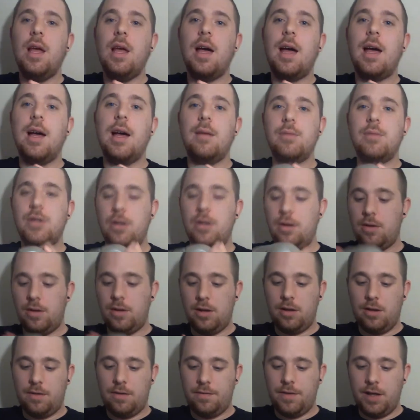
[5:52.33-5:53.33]
I
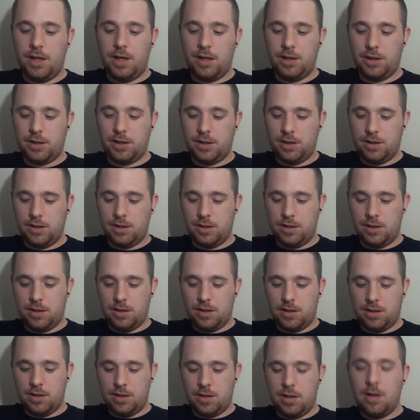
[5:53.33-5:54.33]
absolutely love this.
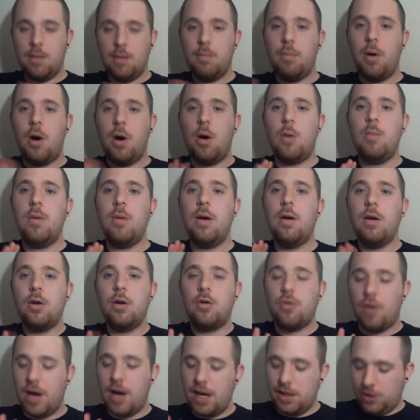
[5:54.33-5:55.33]
Boom.
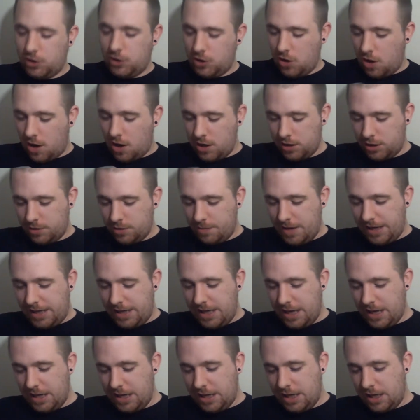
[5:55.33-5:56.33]
Great start to my
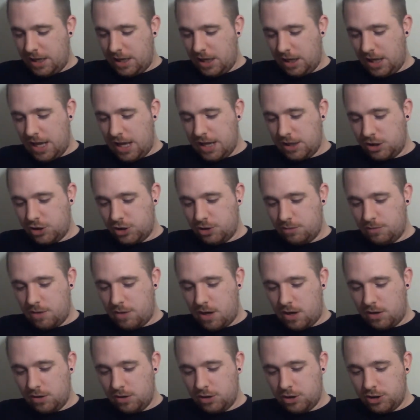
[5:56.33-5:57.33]
Geeky collection
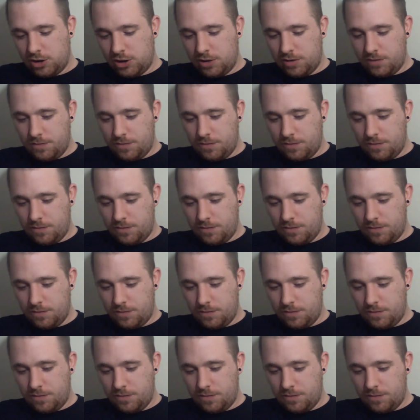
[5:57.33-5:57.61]
box.